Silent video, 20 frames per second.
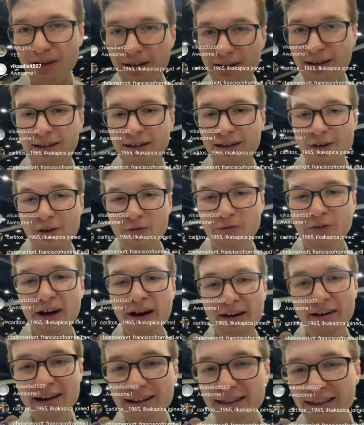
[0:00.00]
have a
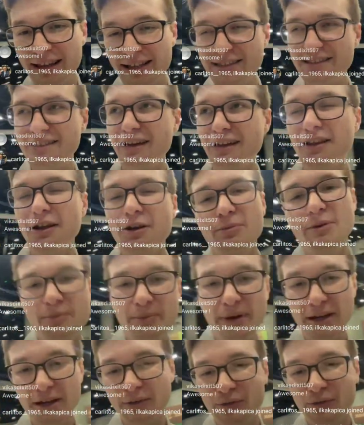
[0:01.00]
variant that's a little
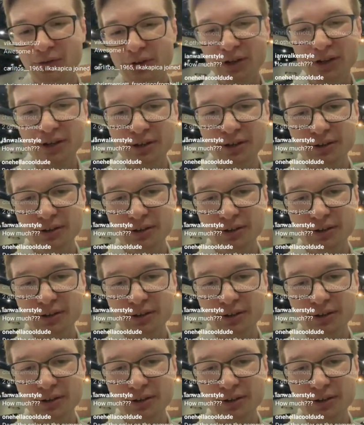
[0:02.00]
bit bigger for